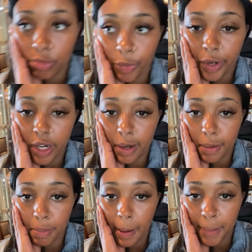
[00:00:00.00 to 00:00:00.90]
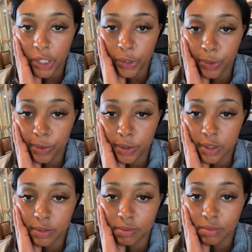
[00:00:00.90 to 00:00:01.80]
We are at
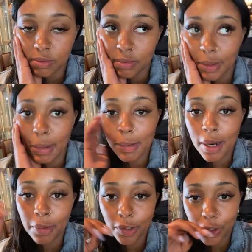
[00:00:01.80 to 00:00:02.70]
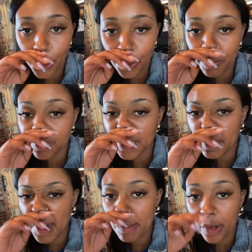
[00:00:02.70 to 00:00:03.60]
Papados. My mom goes home
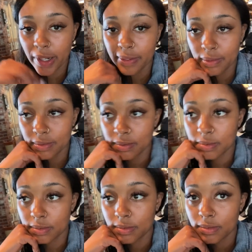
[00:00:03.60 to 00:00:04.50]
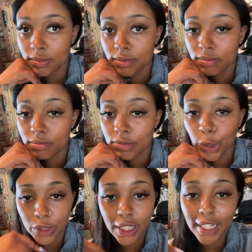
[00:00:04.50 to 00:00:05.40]
tomorrow morning.
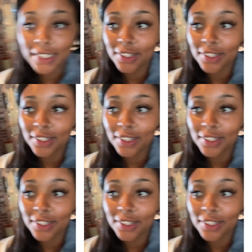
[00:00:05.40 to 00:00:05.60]
So tonight's her